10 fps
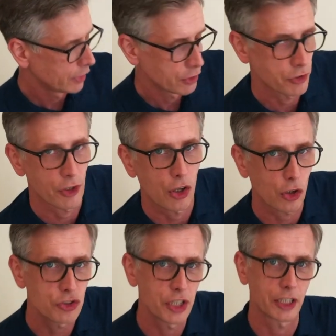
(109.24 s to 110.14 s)
So the
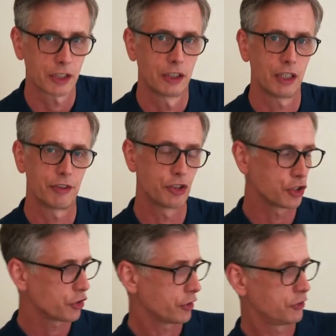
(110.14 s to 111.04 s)
logic of a
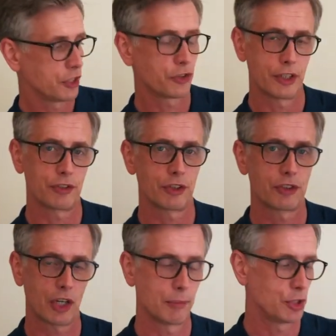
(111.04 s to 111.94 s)
decreasing
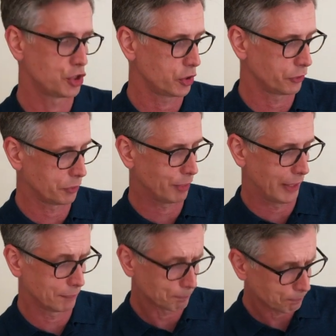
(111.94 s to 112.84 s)
term insurance
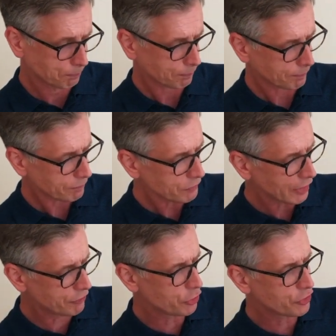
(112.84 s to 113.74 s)
plan,
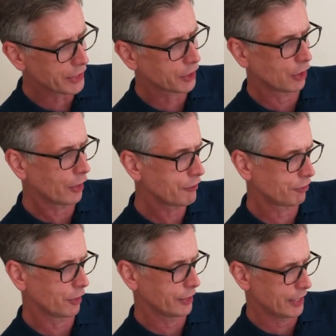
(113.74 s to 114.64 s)
if you take a
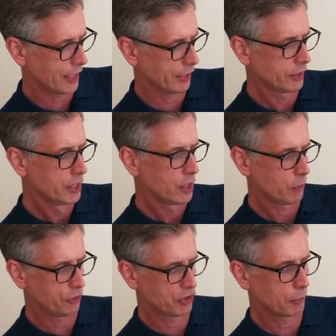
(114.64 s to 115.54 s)
lifeline here
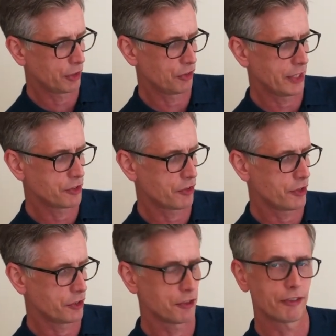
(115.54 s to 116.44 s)
where someone is age
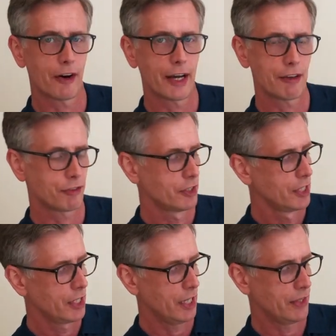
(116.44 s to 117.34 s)
35
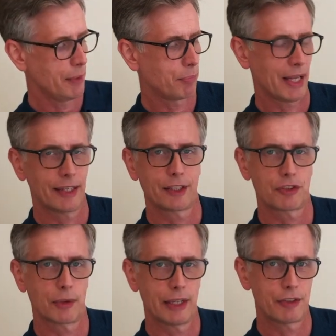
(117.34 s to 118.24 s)
and they're planning
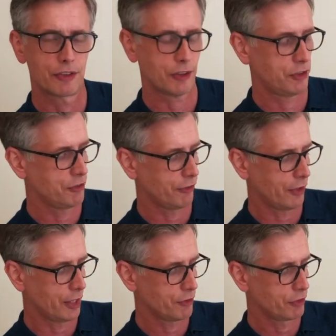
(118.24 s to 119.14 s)
to age
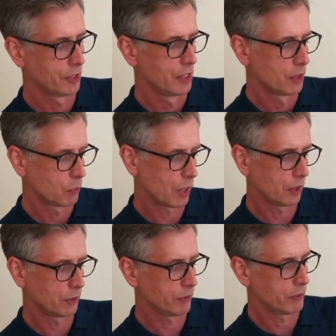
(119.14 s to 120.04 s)
65,
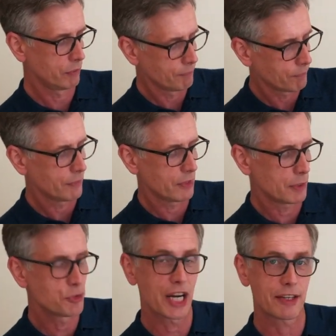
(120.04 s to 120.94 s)
well, the
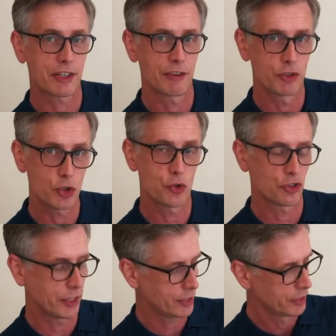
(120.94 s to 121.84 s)
objective
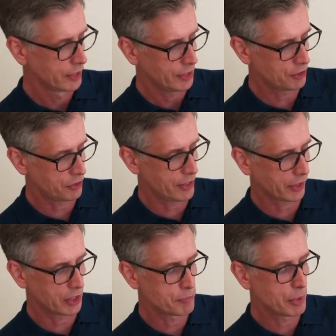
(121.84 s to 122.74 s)
usually is that they're
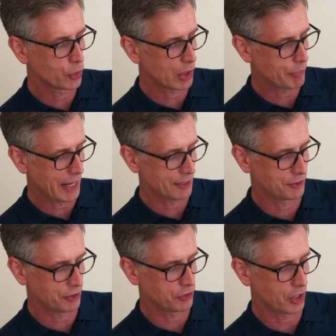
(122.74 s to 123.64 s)
going to up
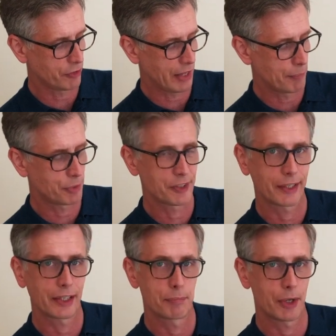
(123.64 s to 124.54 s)
assets over that
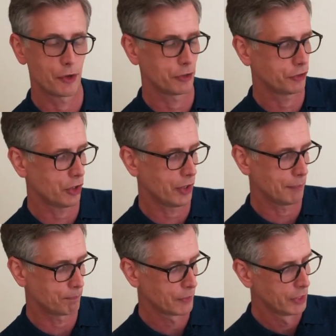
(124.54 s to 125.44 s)
particular period of
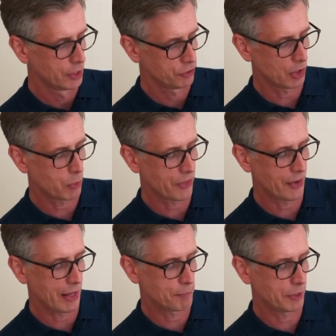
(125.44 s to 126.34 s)
time. So whether
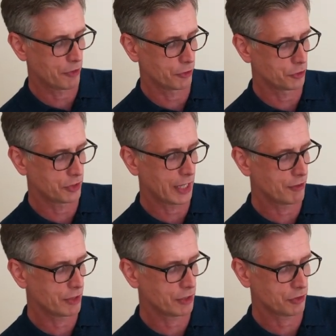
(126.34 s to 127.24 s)
that be through
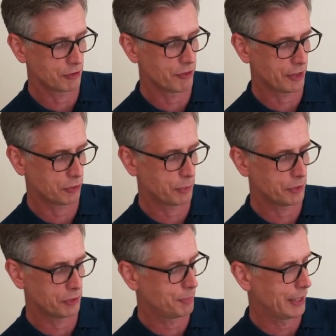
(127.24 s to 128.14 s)
savings,
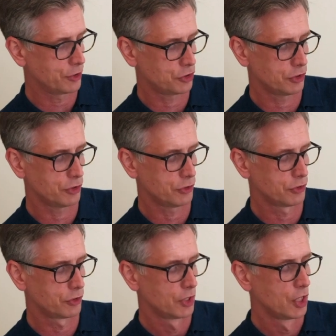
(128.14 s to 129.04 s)
investments,
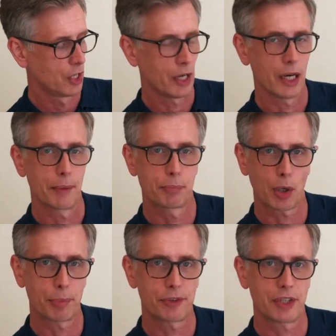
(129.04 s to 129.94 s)
pensions,
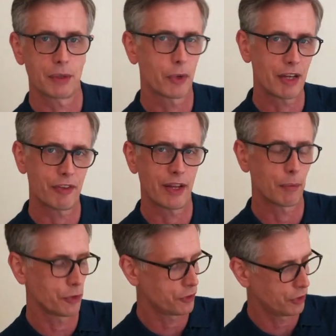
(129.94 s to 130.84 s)
property, whatever they
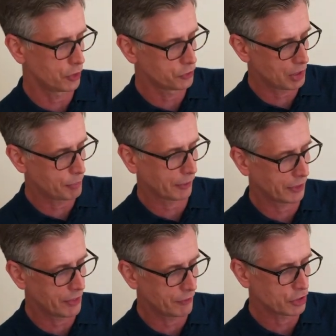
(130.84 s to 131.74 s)
want to do, typically
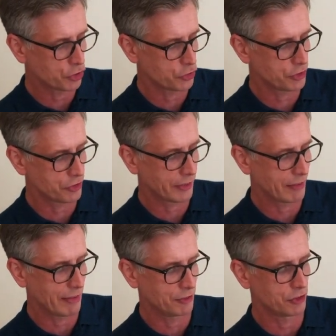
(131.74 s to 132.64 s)
they're increasing their
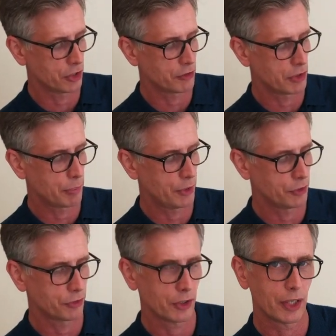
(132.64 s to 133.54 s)
assets over a period
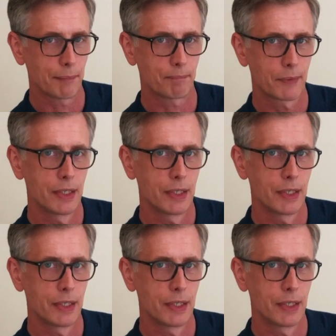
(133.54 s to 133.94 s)
of time.